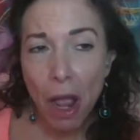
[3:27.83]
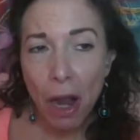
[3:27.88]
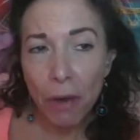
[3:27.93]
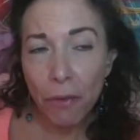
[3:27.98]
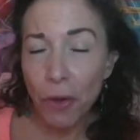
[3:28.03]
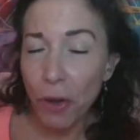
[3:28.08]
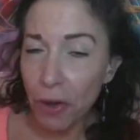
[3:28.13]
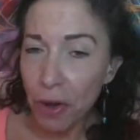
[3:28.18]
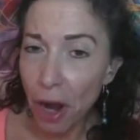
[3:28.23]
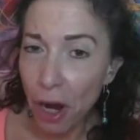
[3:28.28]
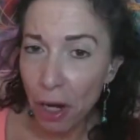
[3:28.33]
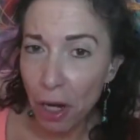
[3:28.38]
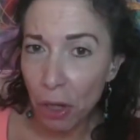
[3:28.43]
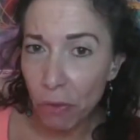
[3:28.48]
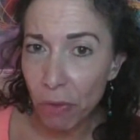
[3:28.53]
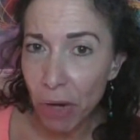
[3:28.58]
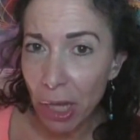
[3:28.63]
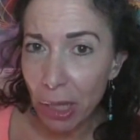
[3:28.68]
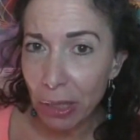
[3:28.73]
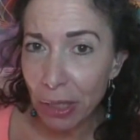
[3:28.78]
If you're not
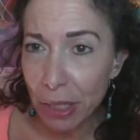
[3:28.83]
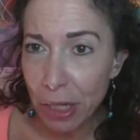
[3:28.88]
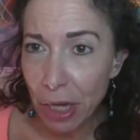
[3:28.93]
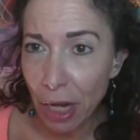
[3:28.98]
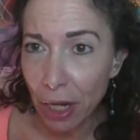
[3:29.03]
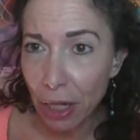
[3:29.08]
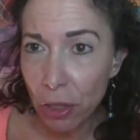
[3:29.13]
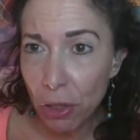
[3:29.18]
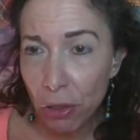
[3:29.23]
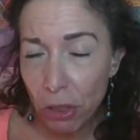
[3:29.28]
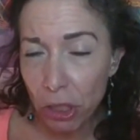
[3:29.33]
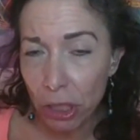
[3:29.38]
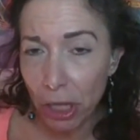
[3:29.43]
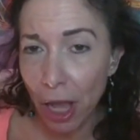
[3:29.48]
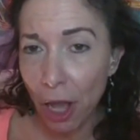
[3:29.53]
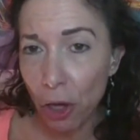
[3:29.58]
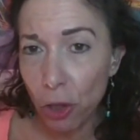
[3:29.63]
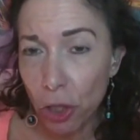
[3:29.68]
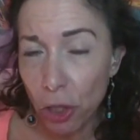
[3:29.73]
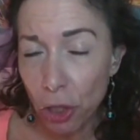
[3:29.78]
correctly diagnosed,
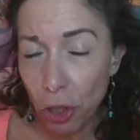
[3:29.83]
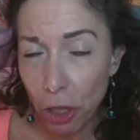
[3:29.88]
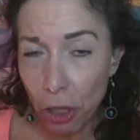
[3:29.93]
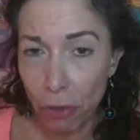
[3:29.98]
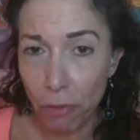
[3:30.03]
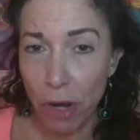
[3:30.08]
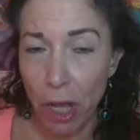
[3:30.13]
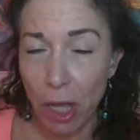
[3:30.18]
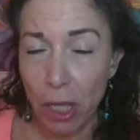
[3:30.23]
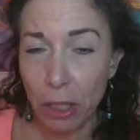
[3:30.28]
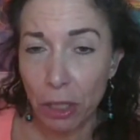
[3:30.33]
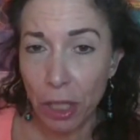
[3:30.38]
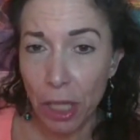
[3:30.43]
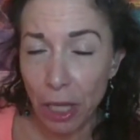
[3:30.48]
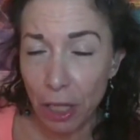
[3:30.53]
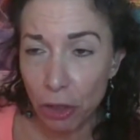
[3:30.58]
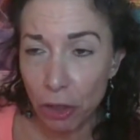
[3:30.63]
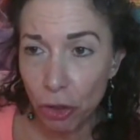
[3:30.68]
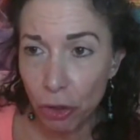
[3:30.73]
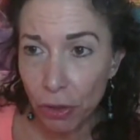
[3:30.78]
how can you correctly
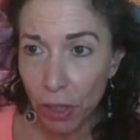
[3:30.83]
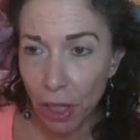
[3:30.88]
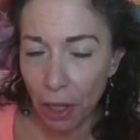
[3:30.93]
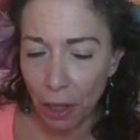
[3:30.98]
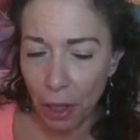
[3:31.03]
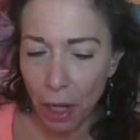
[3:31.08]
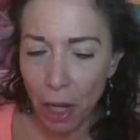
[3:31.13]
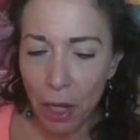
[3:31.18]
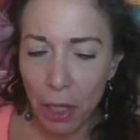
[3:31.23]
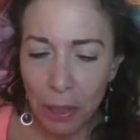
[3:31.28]
get treated?